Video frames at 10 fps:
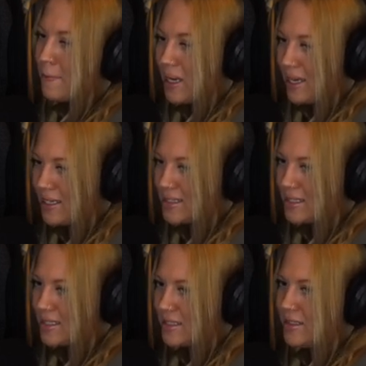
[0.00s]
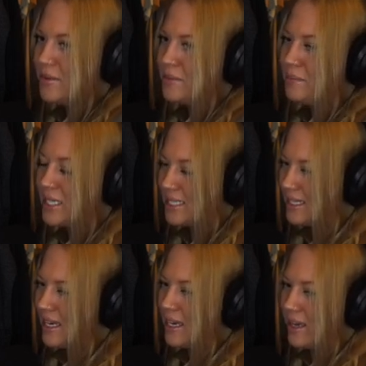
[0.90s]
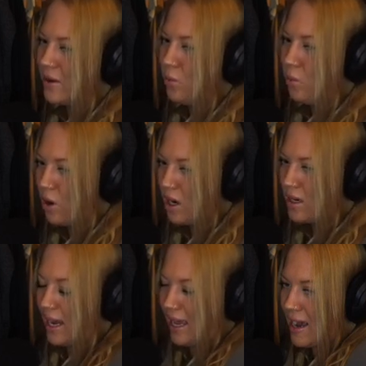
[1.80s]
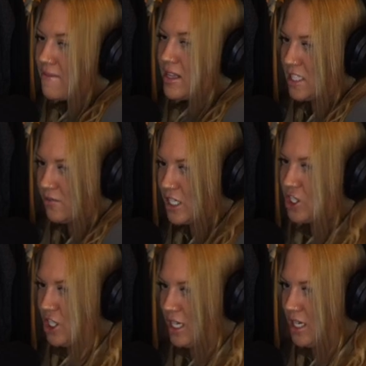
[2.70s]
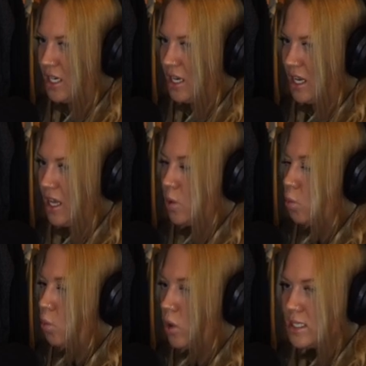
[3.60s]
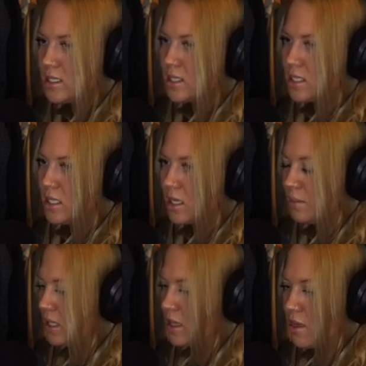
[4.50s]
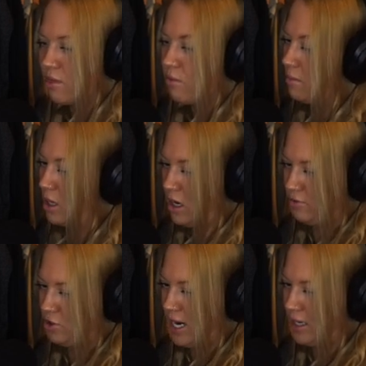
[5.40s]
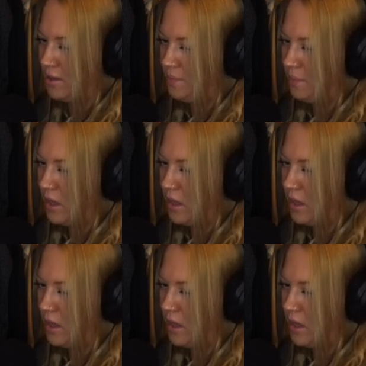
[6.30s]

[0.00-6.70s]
But because I have this vision, it wouldn't completely throw me off track.